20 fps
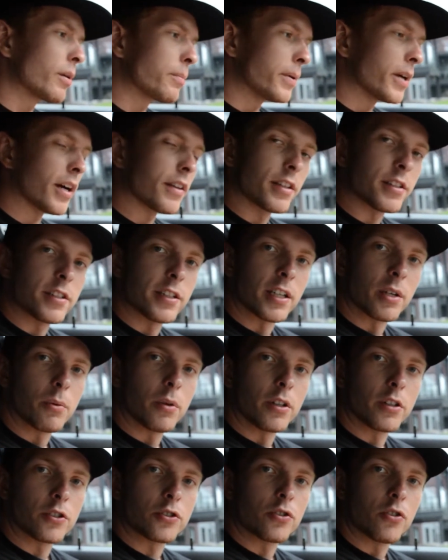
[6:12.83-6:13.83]
behind the steering
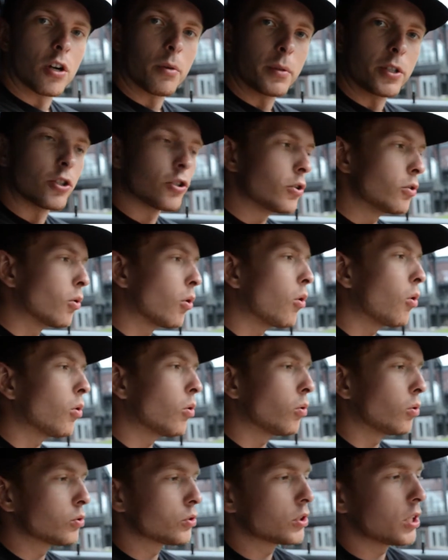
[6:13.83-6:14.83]
wheel, there's normally 2
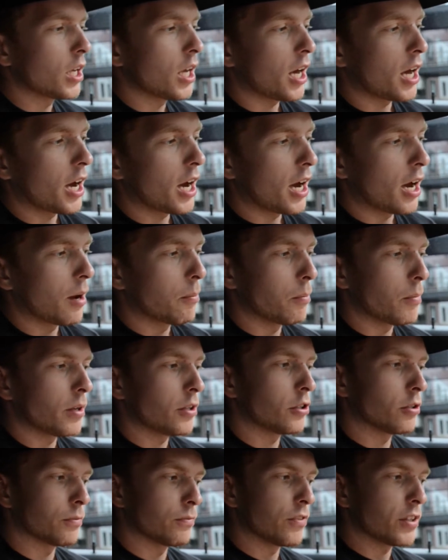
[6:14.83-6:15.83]
holes,
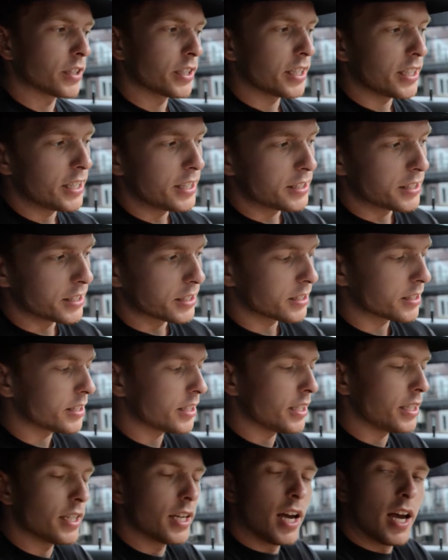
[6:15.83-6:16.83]
very easy to
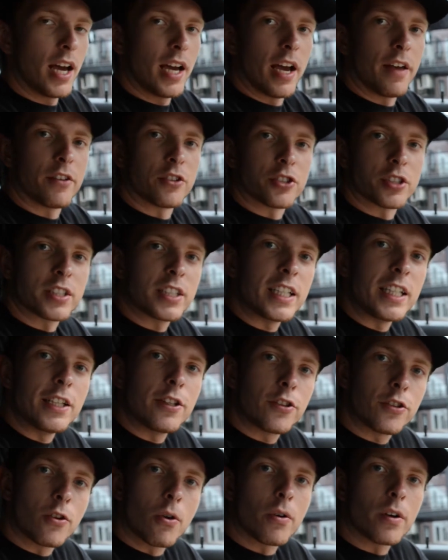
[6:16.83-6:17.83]
see, and there's a
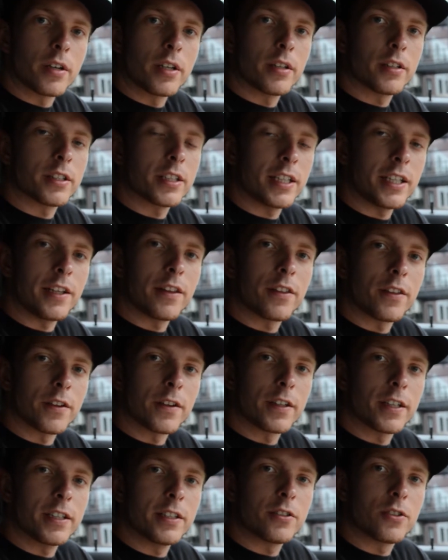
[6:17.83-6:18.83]

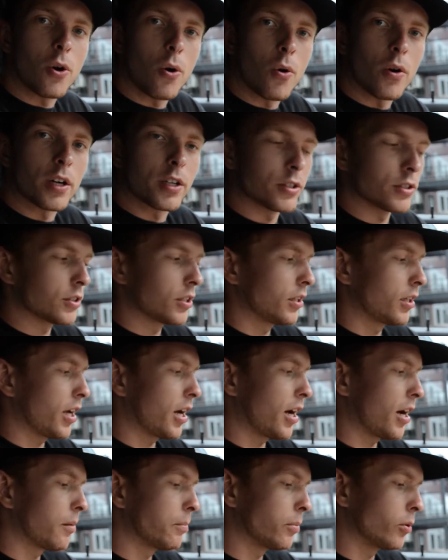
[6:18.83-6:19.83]
T30
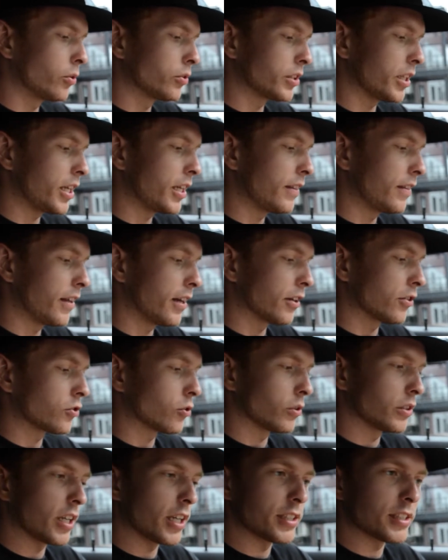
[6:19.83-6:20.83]
Torx bolt in there.
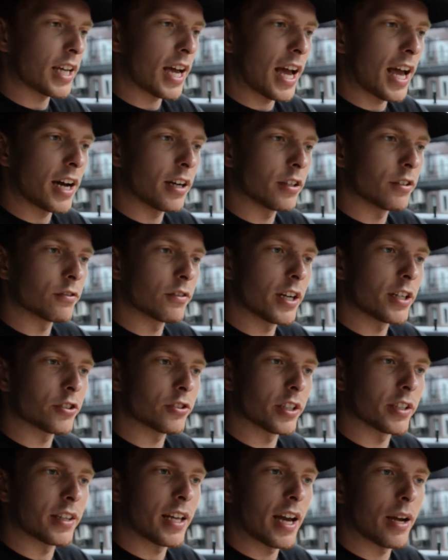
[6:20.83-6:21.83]
So a nice Allen
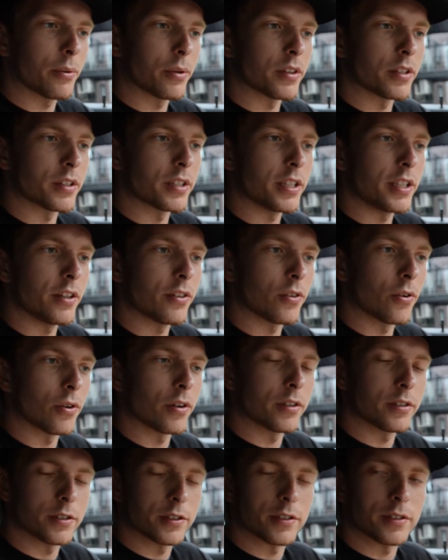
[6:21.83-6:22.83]
wrench like that with the
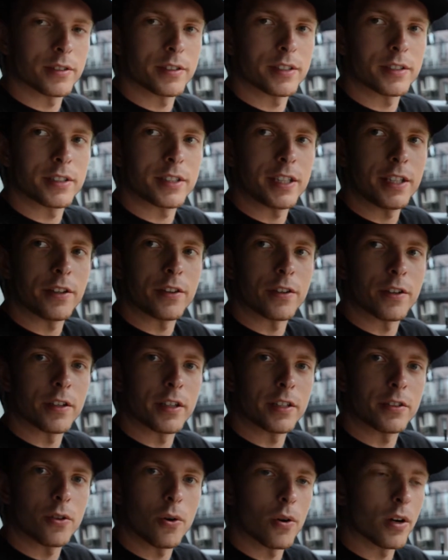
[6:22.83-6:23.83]

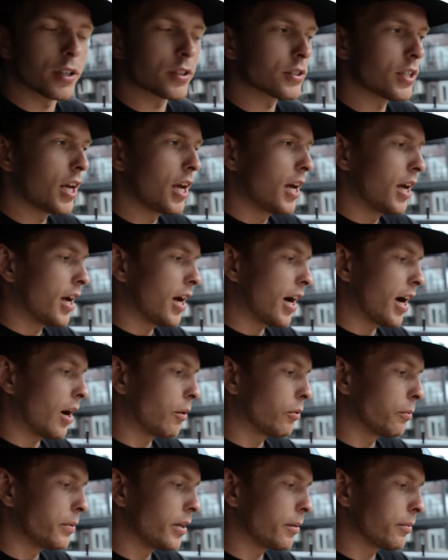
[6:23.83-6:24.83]
T30
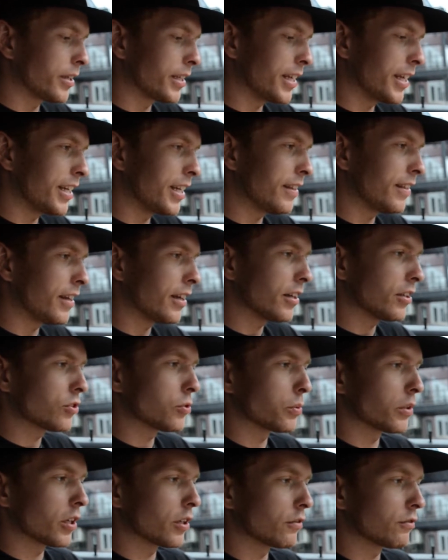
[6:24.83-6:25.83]
Torx will be able to get in there.
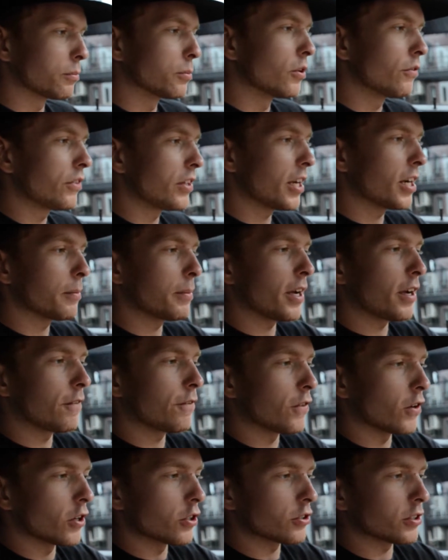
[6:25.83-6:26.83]
So we're going to remove the airbag
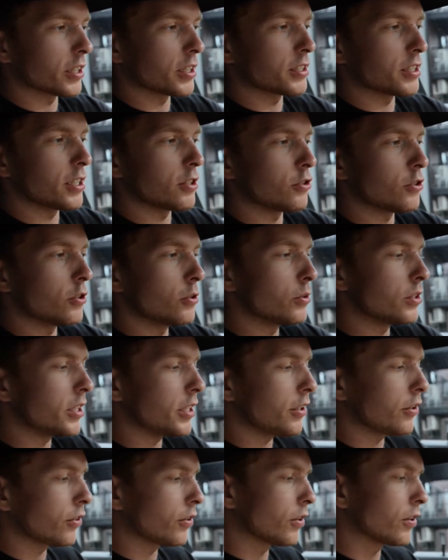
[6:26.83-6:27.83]
first. Like I said, 2
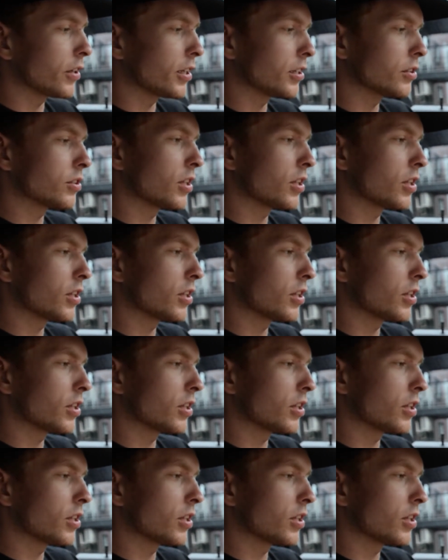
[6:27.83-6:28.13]
T30s.